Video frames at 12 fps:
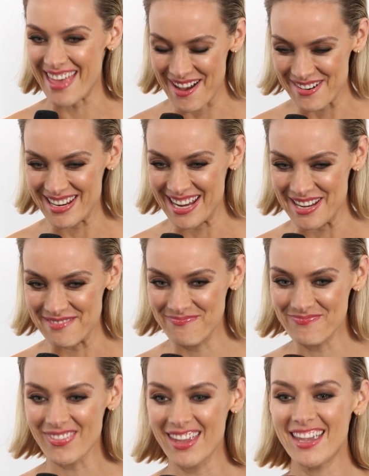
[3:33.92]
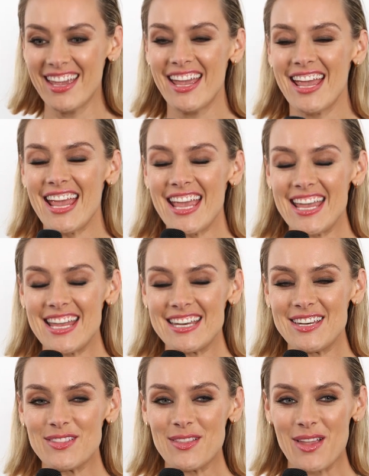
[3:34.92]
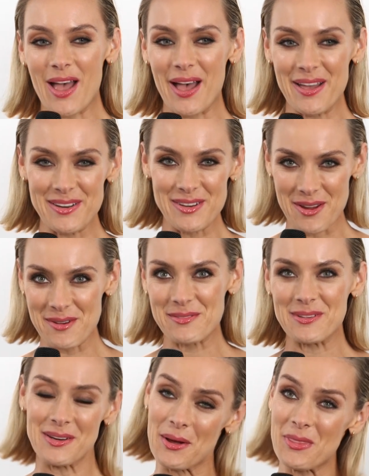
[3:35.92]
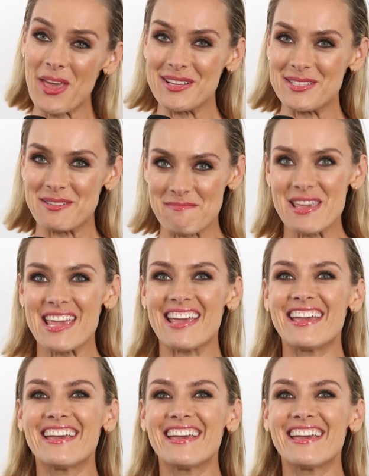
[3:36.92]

without him. In uh, no no thanks to me